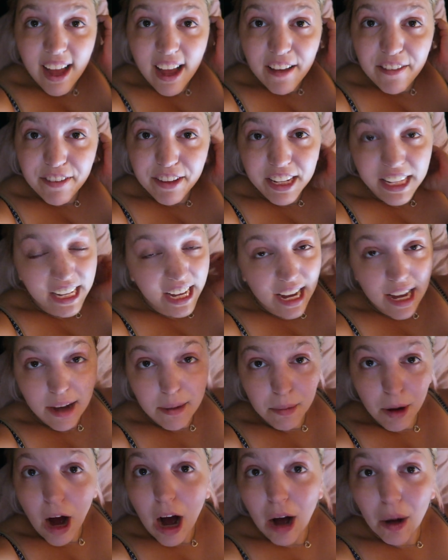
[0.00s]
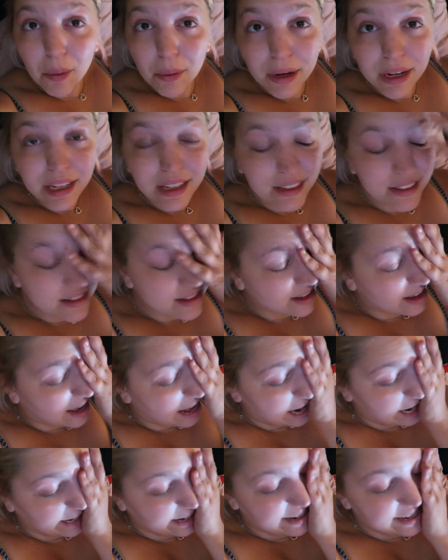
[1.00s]
I feel like I am always
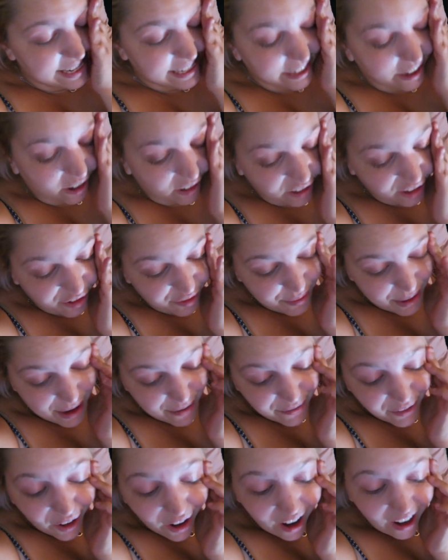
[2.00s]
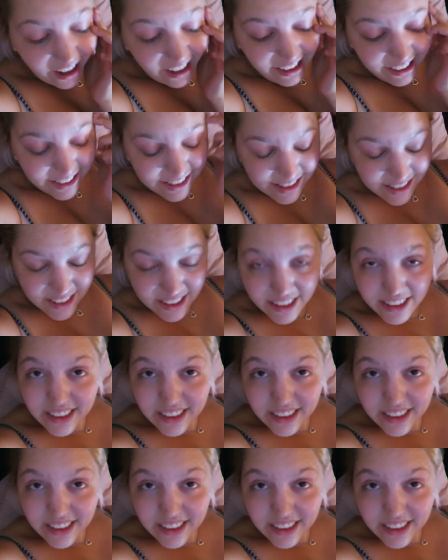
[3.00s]
ending all of my vlogs